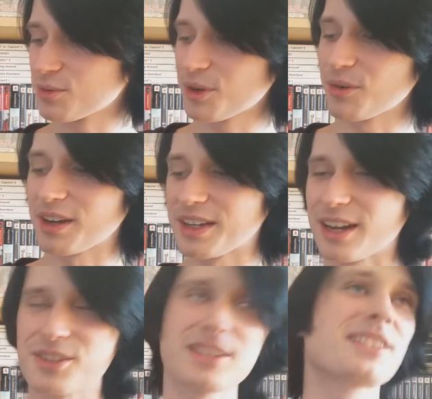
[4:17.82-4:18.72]
one right
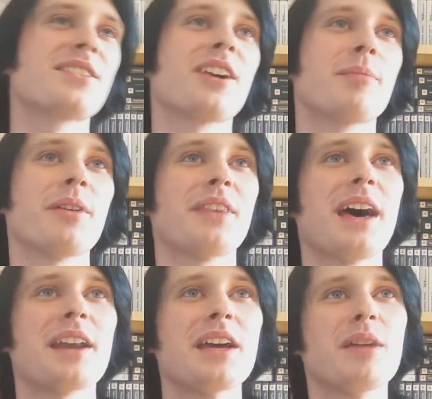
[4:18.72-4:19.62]
here. So let's talk about
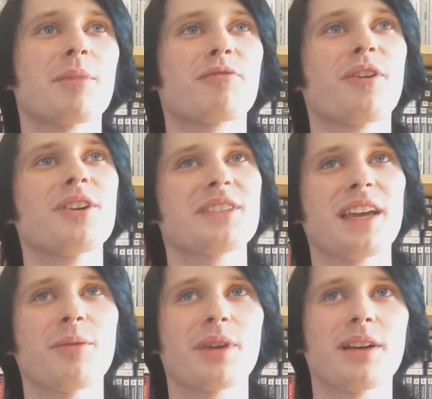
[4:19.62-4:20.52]
that. But first,
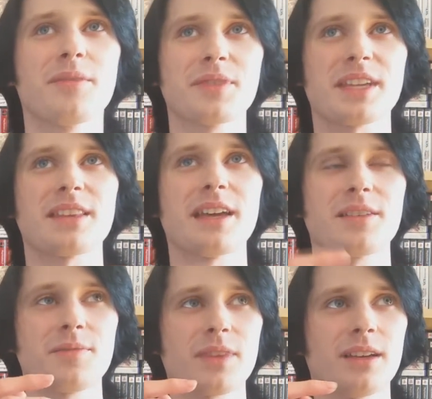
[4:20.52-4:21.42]
I wanna say
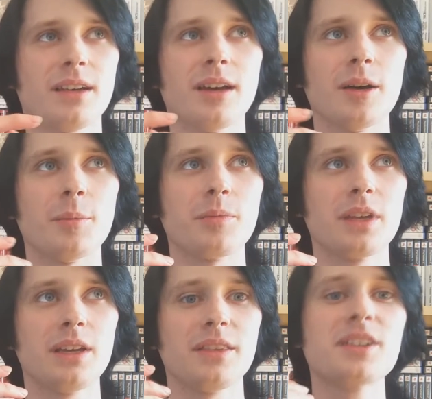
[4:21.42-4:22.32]
that
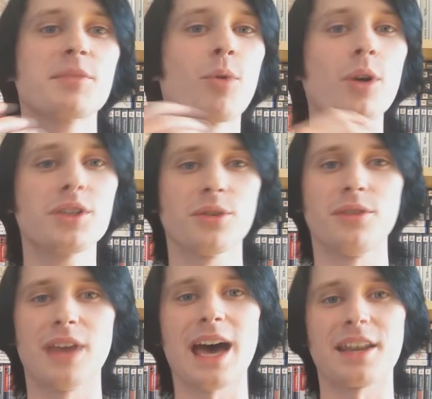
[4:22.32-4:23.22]
there's more to
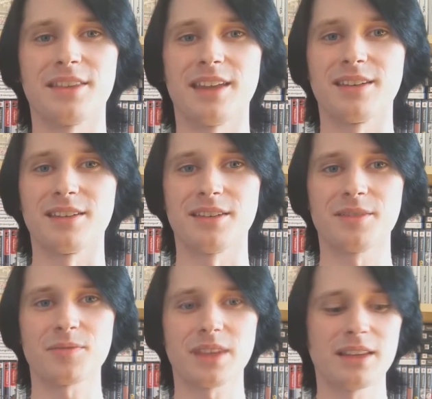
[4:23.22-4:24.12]
that than
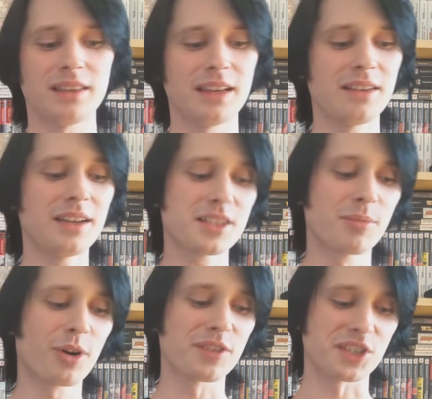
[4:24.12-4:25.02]
there's
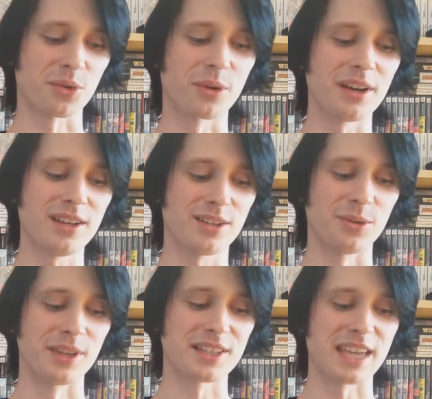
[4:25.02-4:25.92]
more of a story
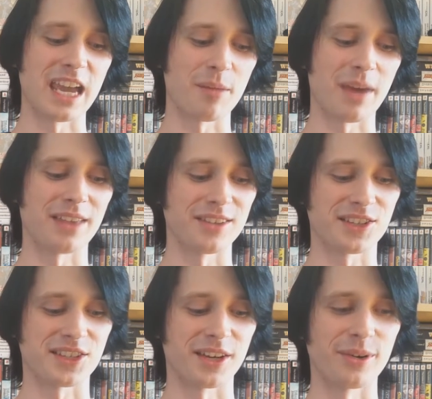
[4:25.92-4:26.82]
to this game and
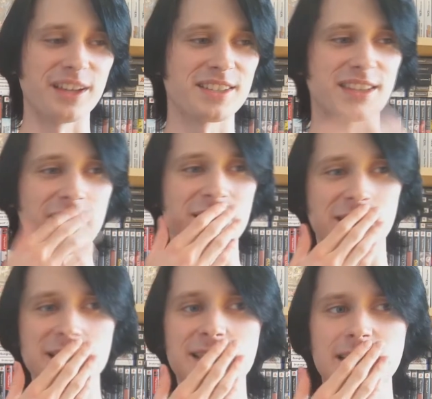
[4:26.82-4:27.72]
this series than
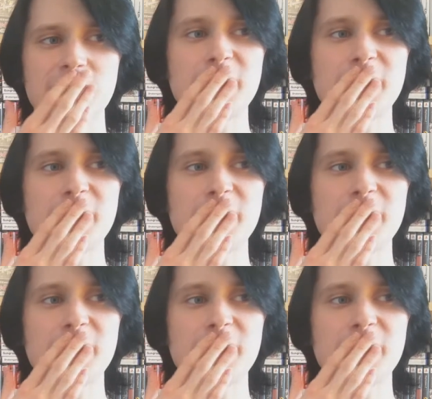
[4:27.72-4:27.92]
just